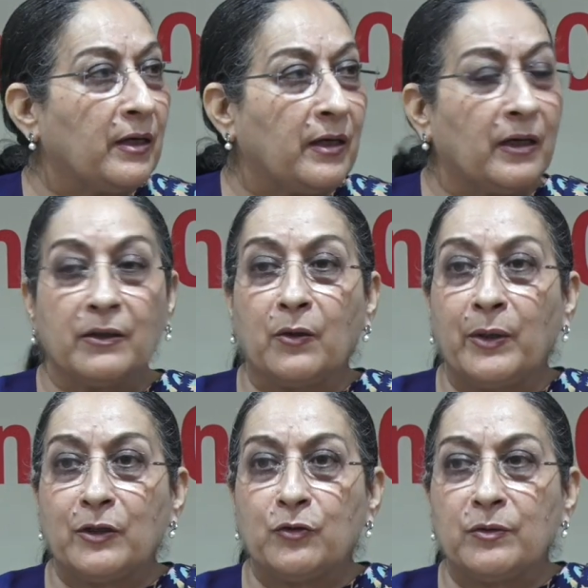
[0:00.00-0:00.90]
Other
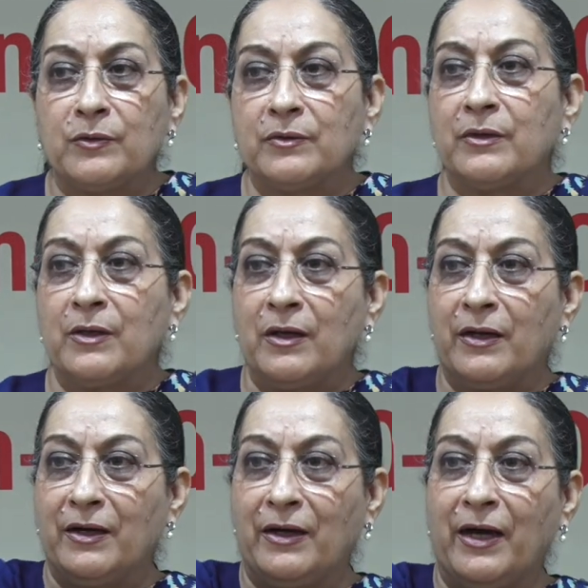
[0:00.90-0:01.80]
questions?
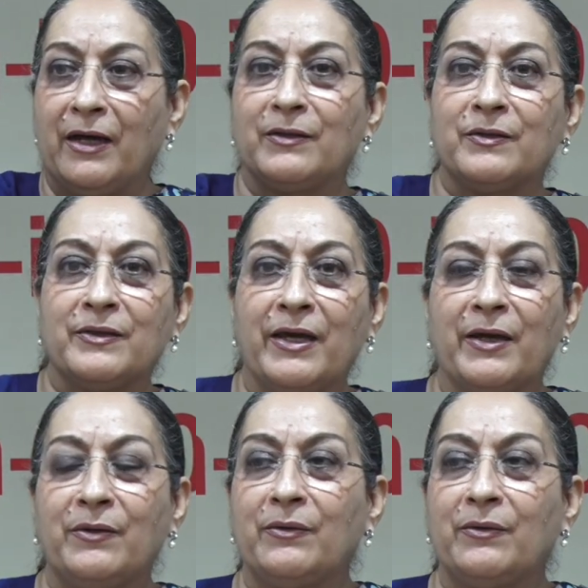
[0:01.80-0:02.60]
A hand is there.